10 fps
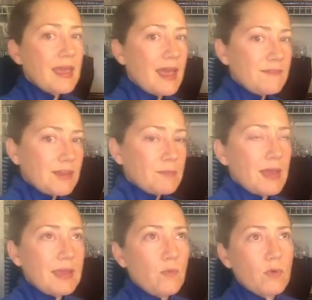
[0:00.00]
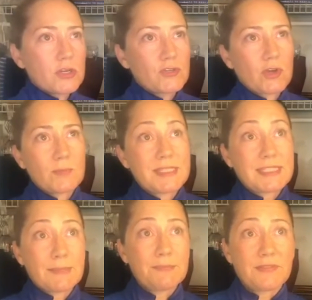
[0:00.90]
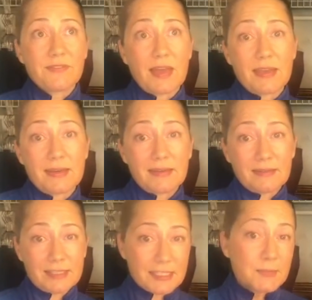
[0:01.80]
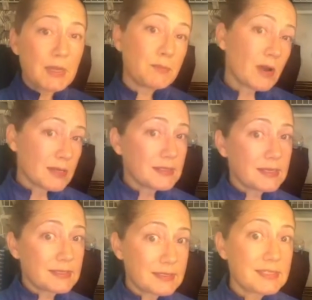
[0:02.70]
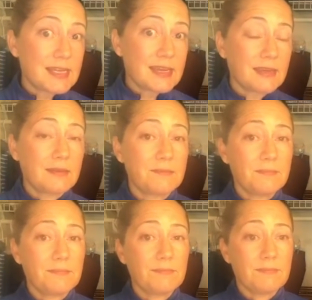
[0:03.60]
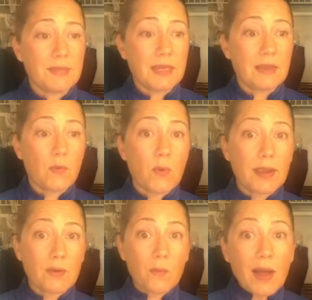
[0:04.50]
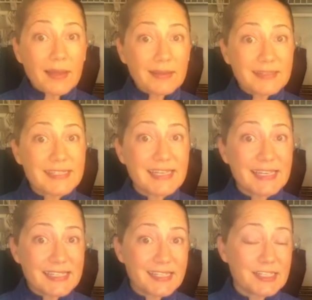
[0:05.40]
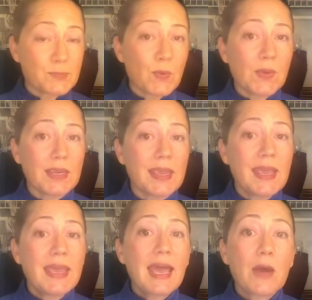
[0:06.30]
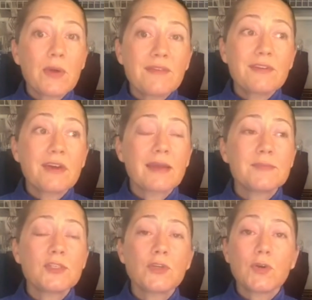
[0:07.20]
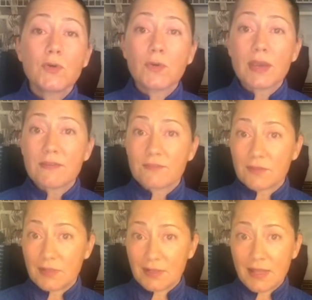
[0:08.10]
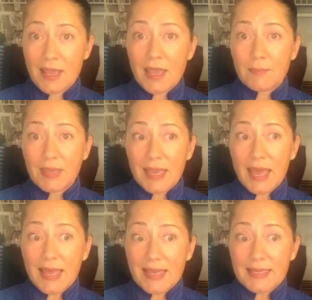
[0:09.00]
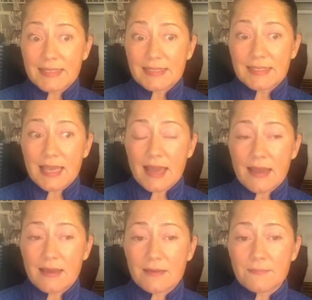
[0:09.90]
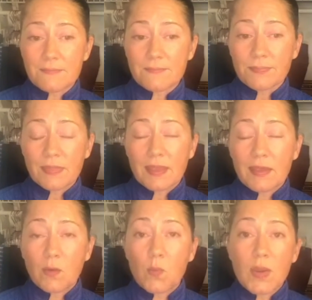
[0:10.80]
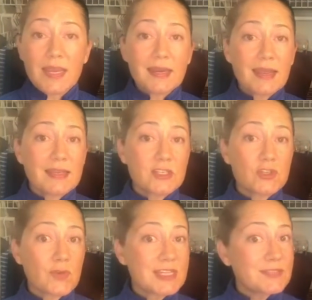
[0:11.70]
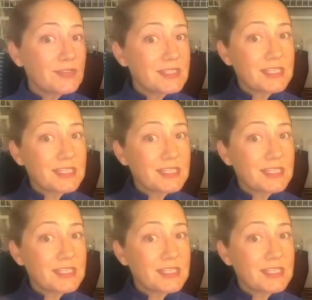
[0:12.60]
having my wardrobe simplified, this has been a process. It's taken me quite a while to get to this point. However, I'm so grateful because um, when stressful